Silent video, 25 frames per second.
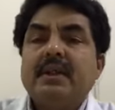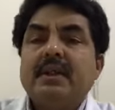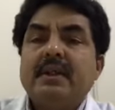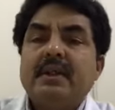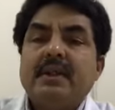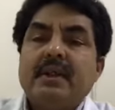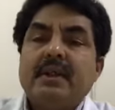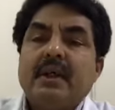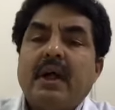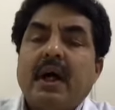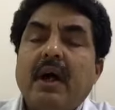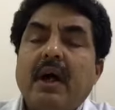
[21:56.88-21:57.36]

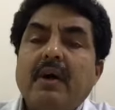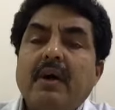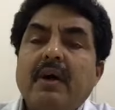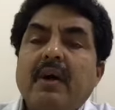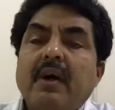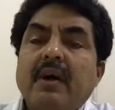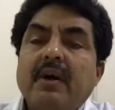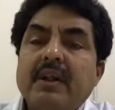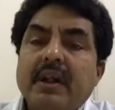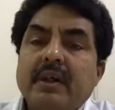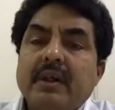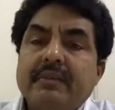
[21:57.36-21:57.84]
how
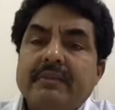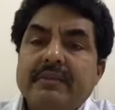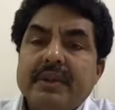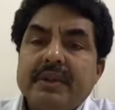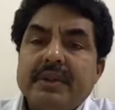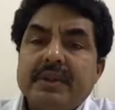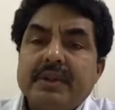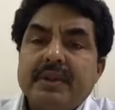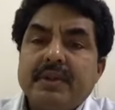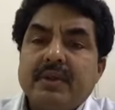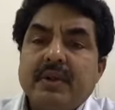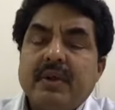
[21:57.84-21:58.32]
long the
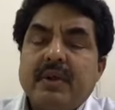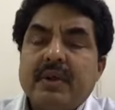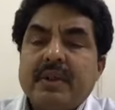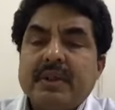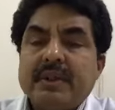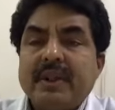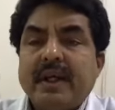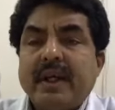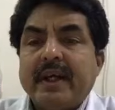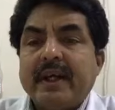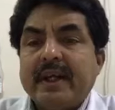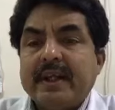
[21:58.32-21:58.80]
fistula or
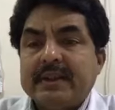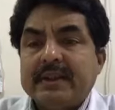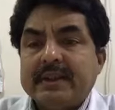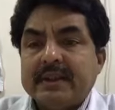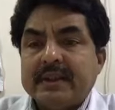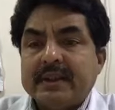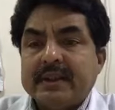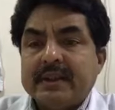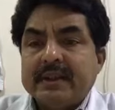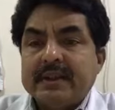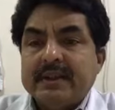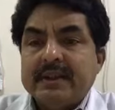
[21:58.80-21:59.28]
sinus
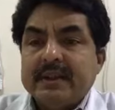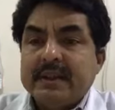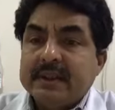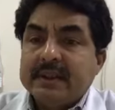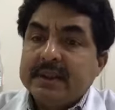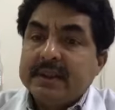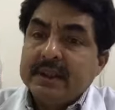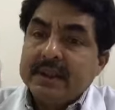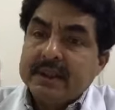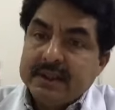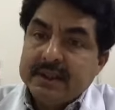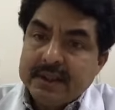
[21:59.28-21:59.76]
is. Is
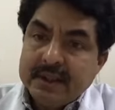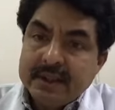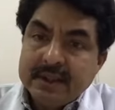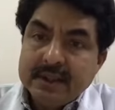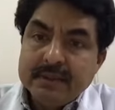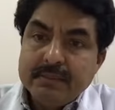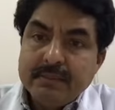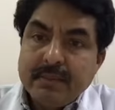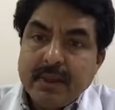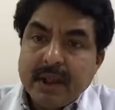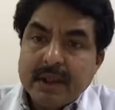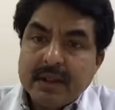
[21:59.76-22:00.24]
it since
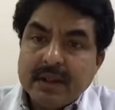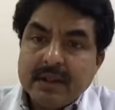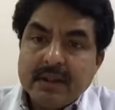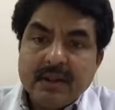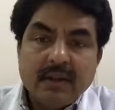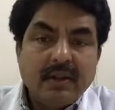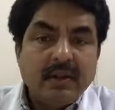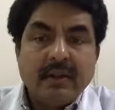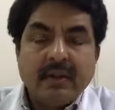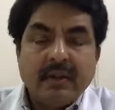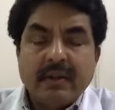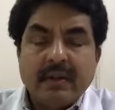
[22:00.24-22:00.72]
birth or
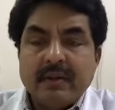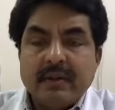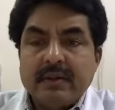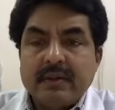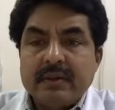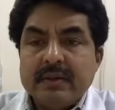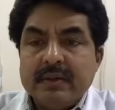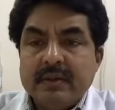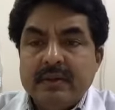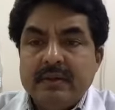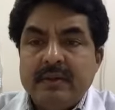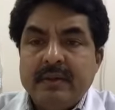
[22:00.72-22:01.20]
not?
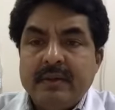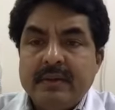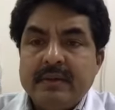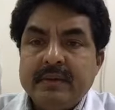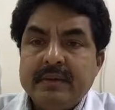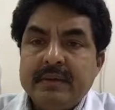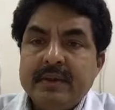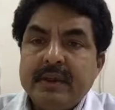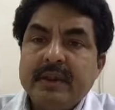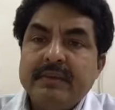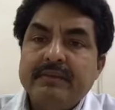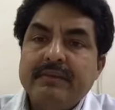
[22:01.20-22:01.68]

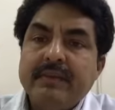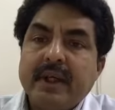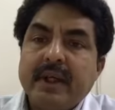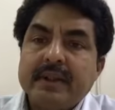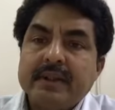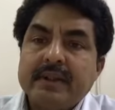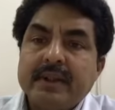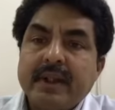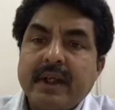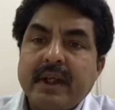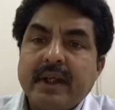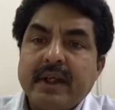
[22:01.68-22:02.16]
If the
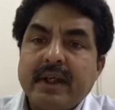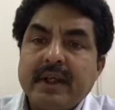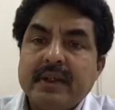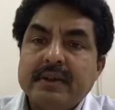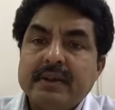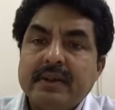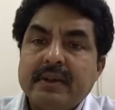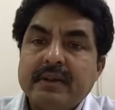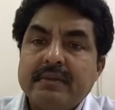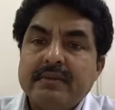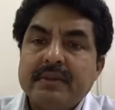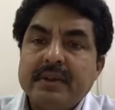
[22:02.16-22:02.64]
sinus
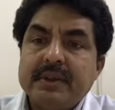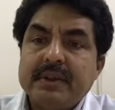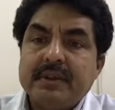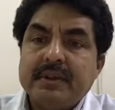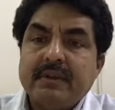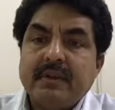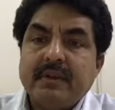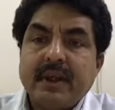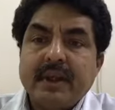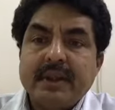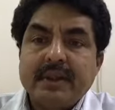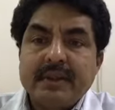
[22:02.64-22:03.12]
or
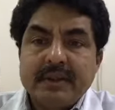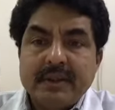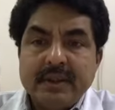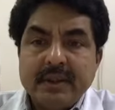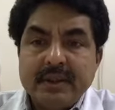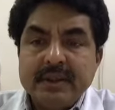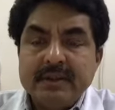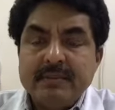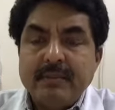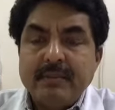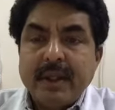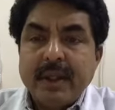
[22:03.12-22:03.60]
fistula is since
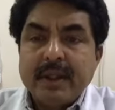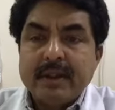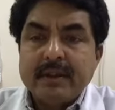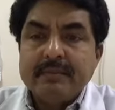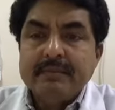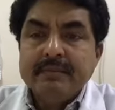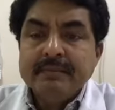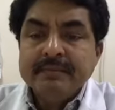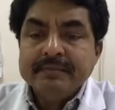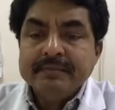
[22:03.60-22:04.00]
birth,